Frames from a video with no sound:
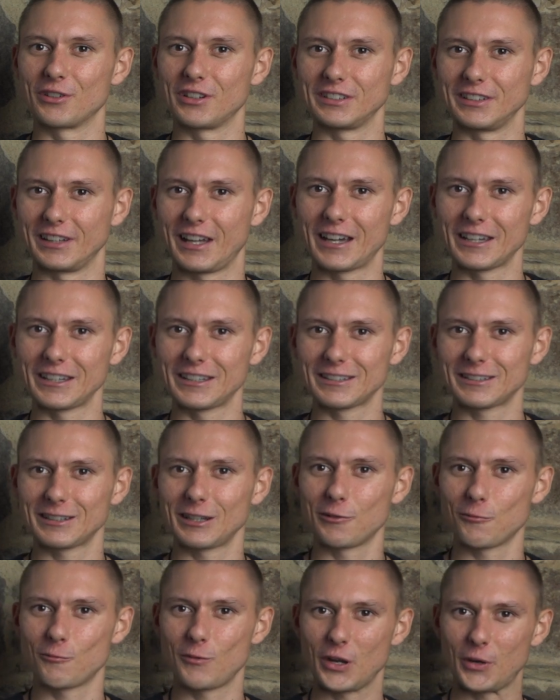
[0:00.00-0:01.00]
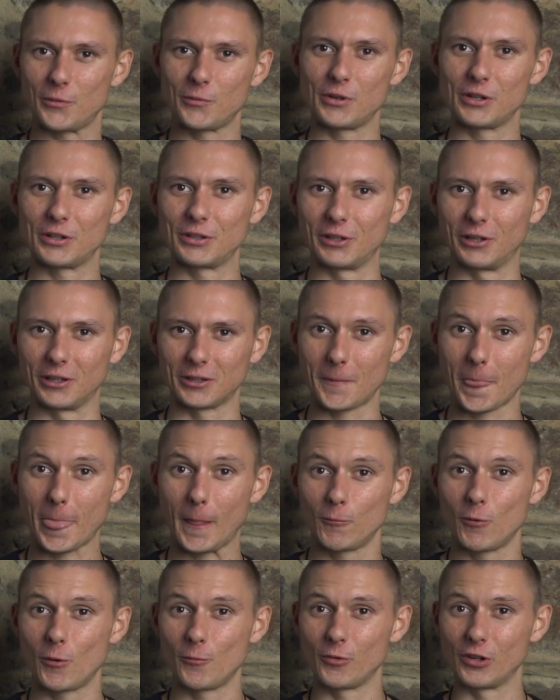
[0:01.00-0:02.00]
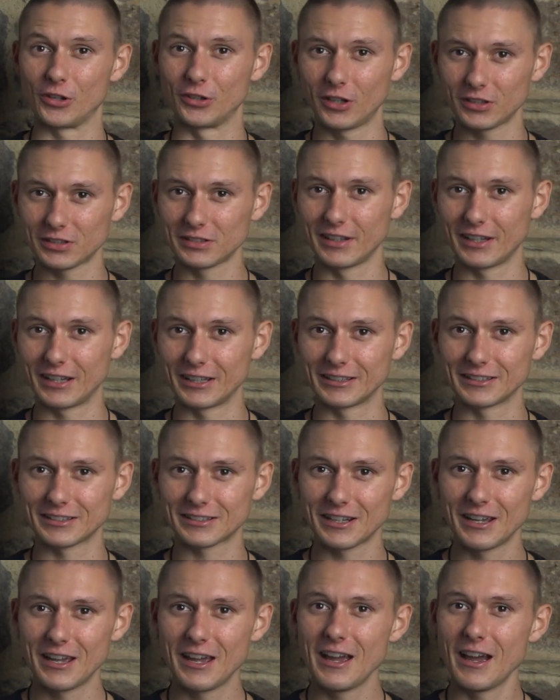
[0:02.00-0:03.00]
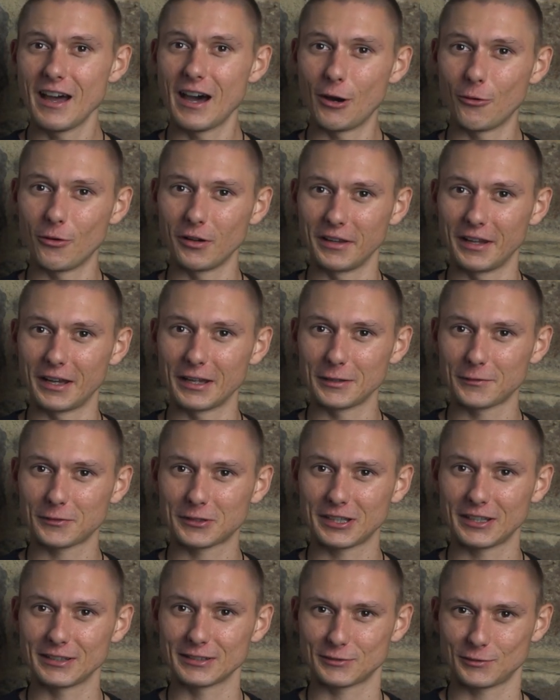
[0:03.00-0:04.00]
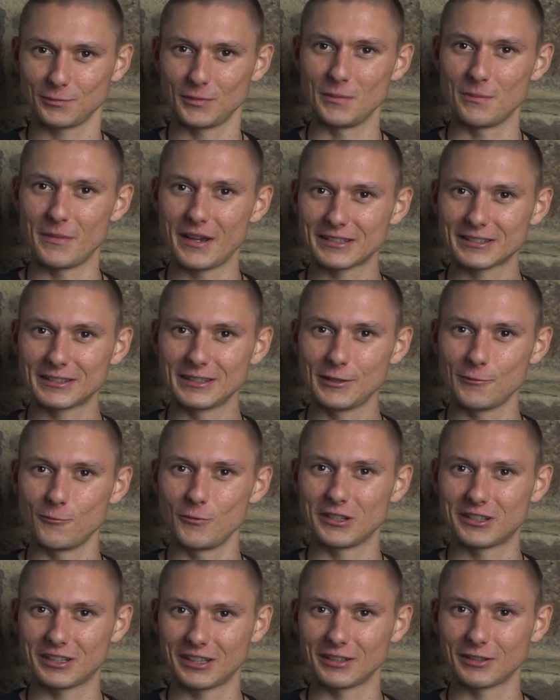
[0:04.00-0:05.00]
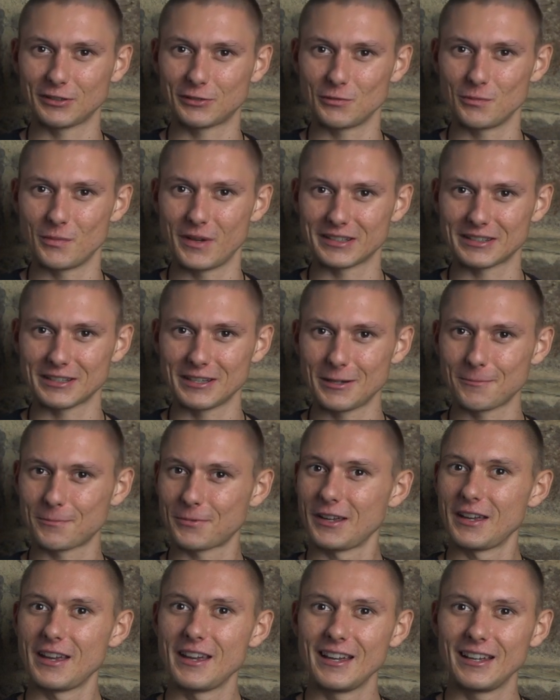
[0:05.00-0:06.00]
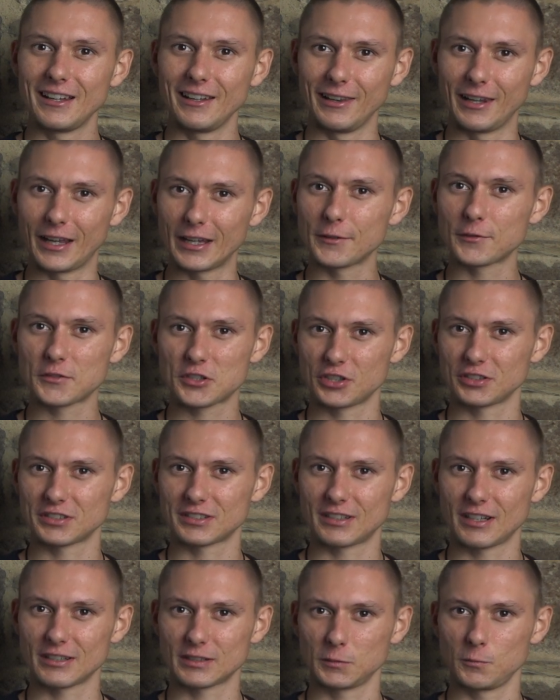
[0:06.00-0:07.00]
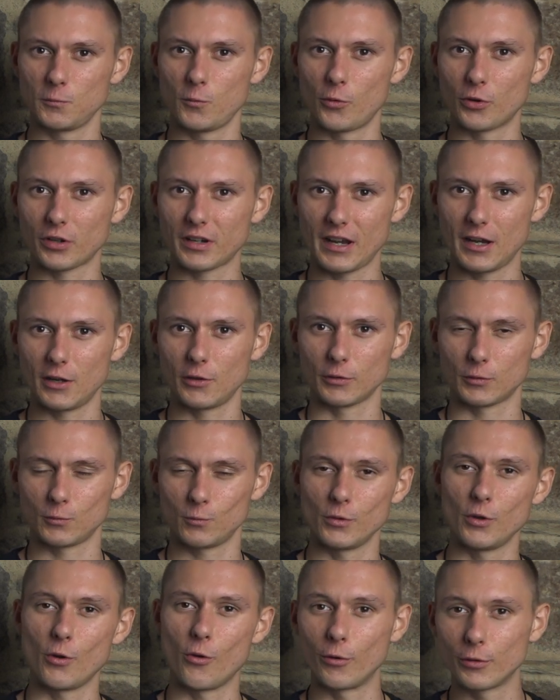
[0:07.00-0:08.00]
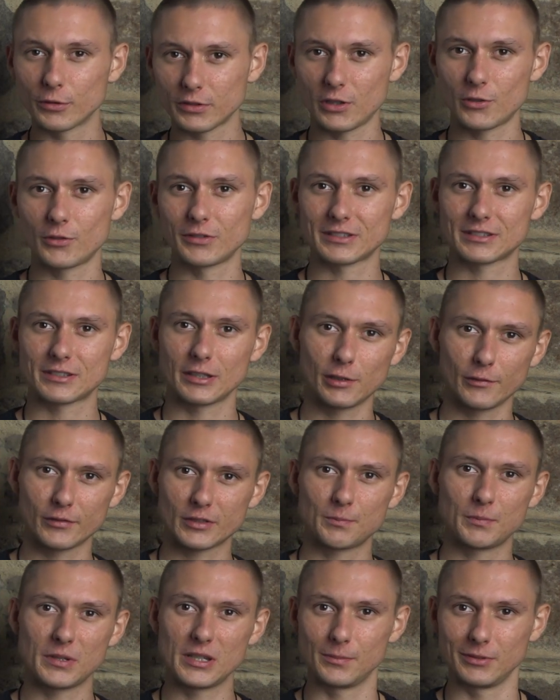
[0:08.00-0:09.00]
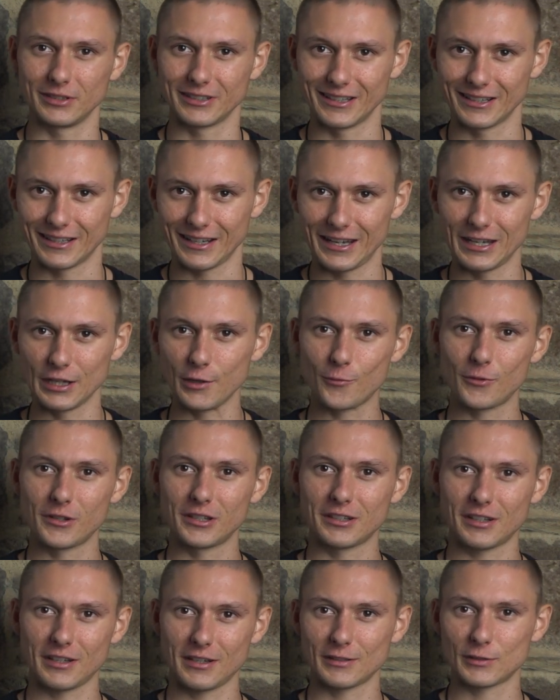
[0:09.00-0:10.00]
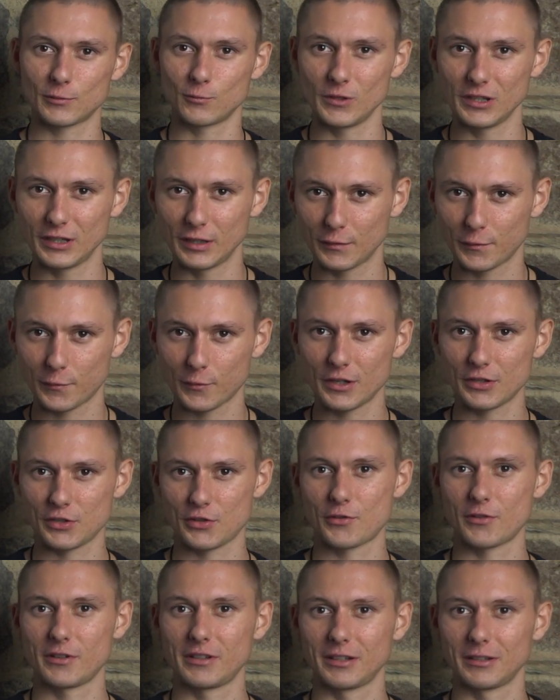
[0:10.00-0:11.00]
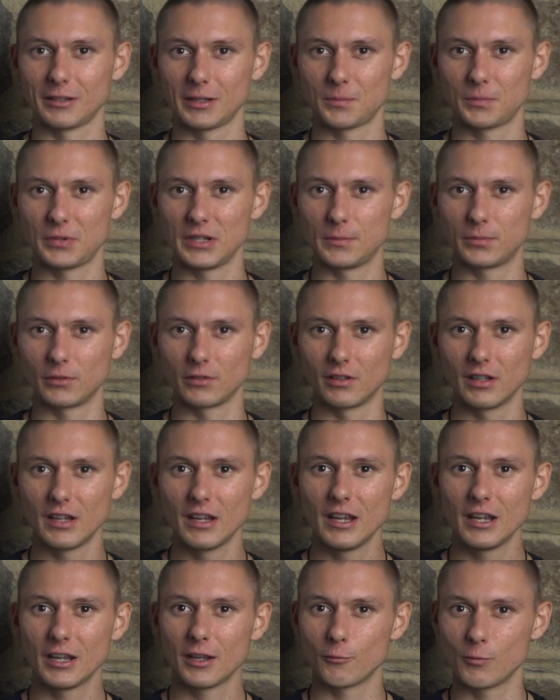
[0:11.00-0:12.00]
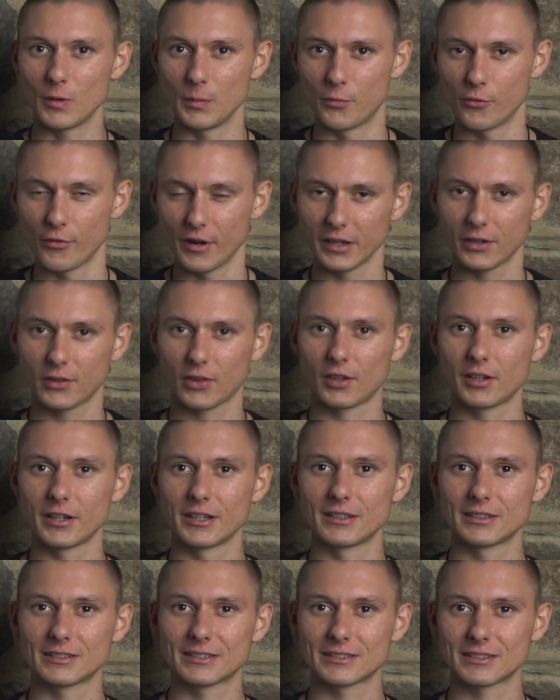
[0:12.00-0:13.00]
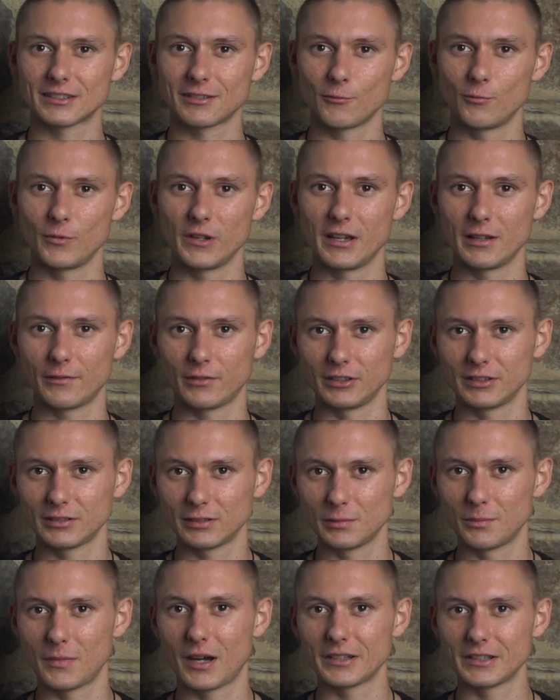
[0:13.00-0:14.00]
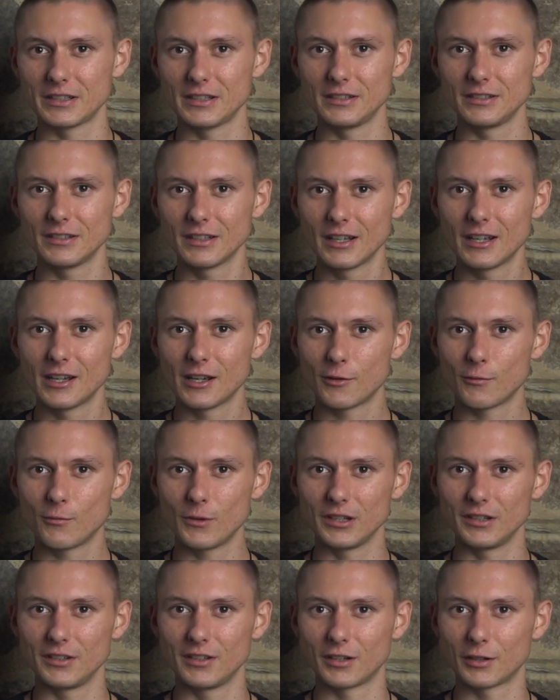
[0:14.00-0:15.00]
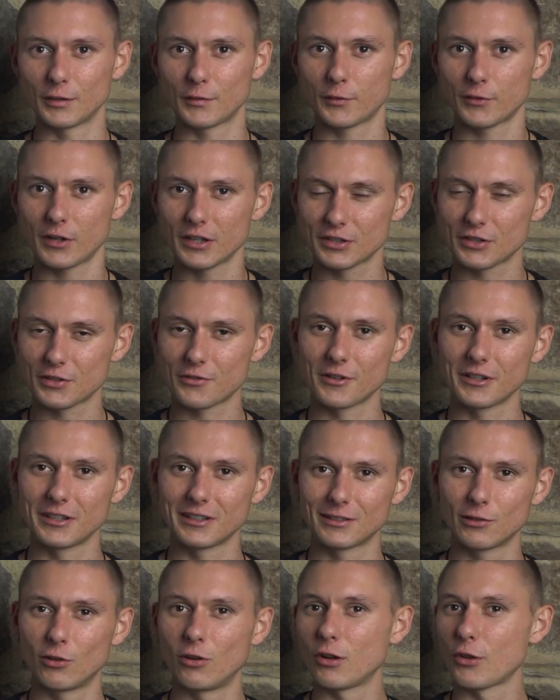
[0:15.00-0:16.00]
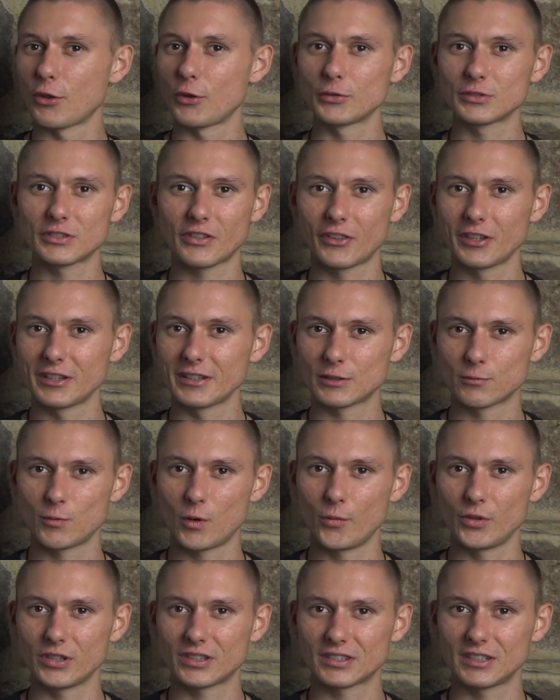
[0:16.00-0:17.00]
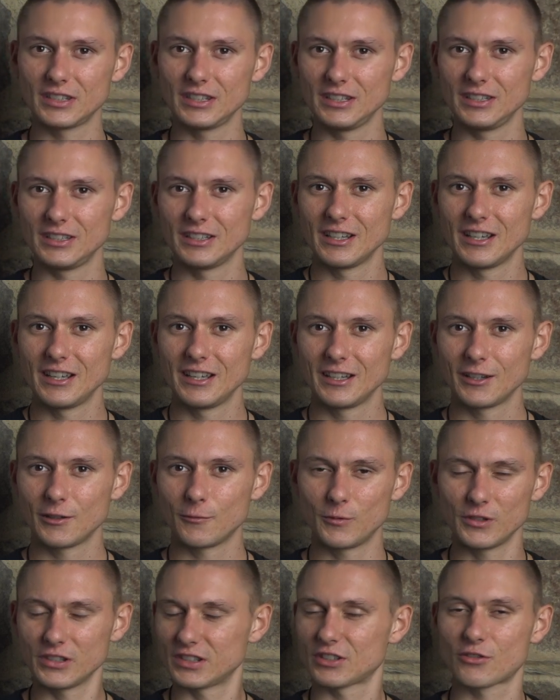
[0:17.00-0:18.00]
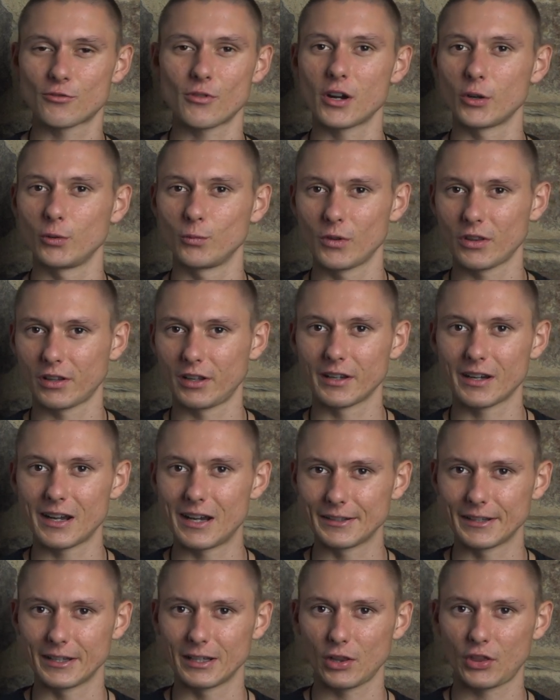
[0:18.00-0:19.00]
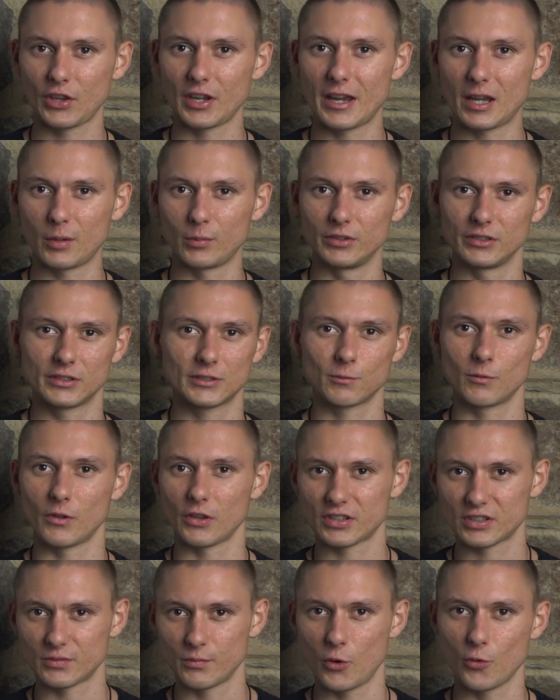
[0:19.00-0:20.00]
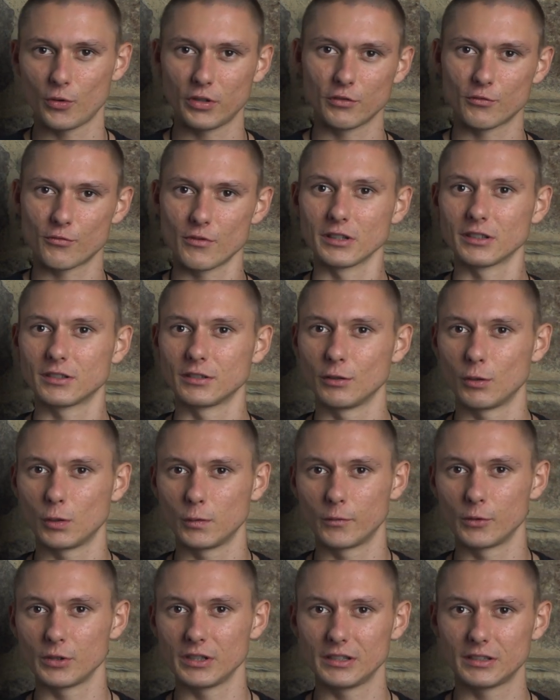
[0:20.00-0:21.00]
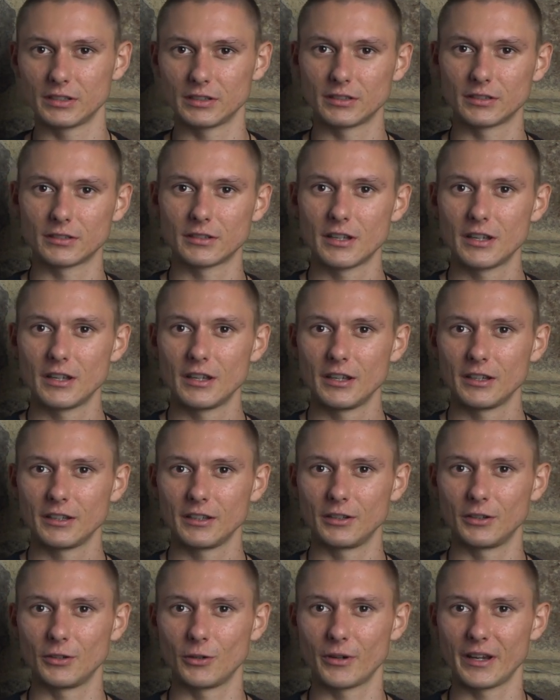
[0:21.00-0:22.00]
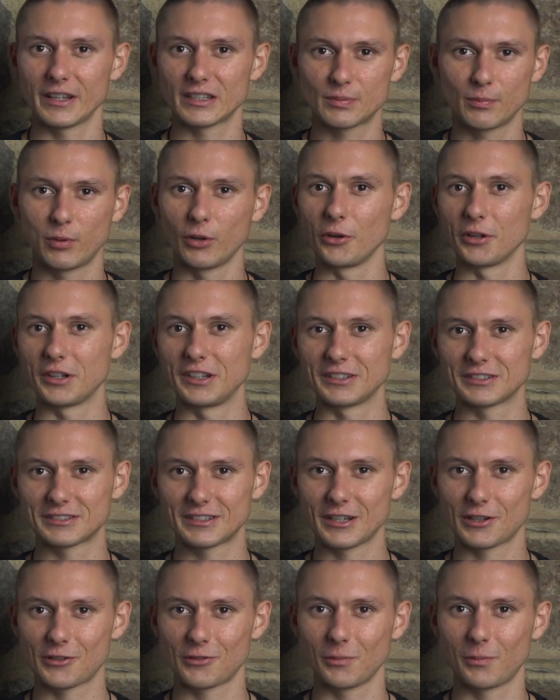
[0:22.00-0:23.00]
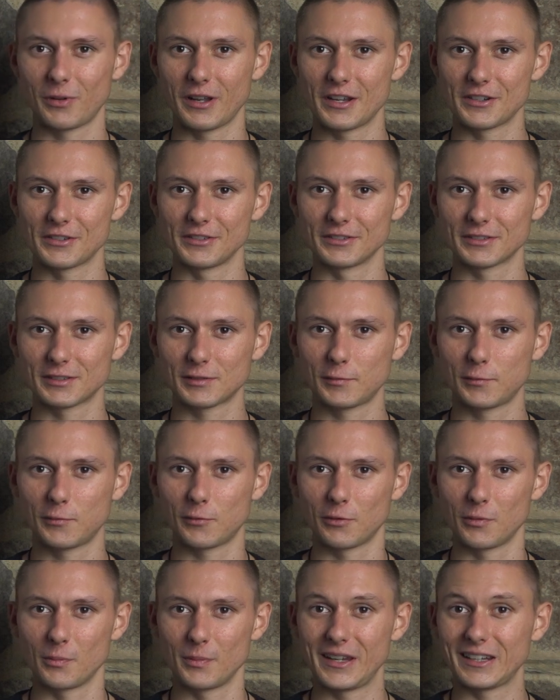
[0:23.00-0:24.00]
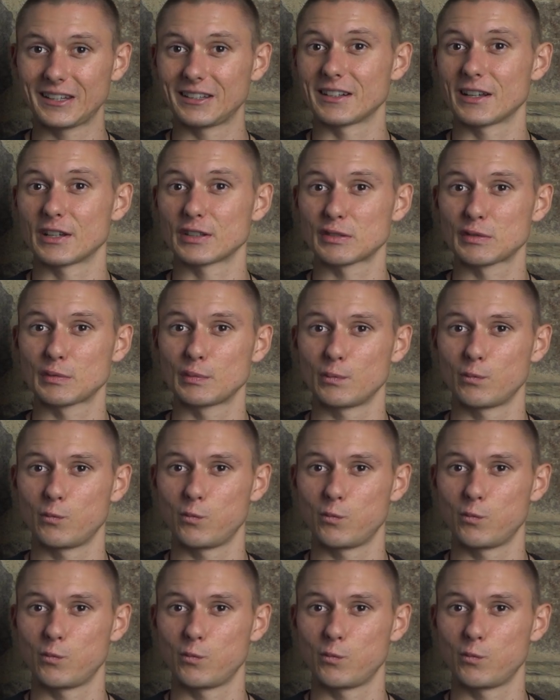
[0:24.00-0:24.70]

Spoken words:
aligned and when we're not. When we're not aligned, our life tends to be messy, we tend to mess up, life just doesn't work out. We hurt ourselves, people get angry at us, we get frustrated at people, we break things, we have a little money, we are frustrated, all those things where we struggle with like unhealthy habits, with smoking, drinking, overeating, exploiting sexual pleasures for making us,